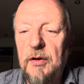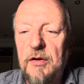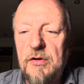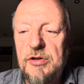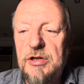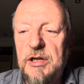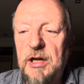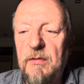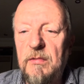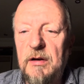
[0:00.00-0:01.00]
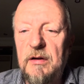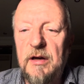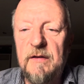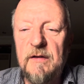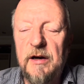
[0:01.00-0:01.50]
Usually when the
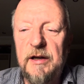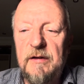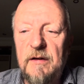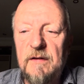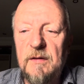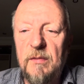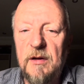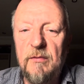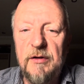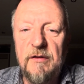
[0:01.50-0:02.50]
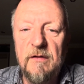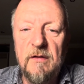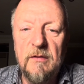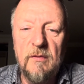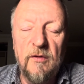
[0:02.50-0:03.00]
anxiety is something which is
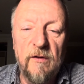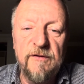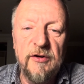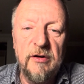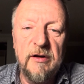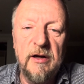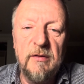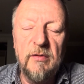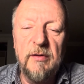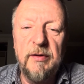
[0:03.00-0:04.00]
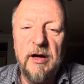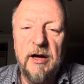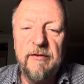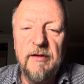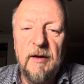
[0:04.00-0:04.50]
in the forefront and where we
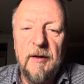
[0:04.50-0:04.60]
have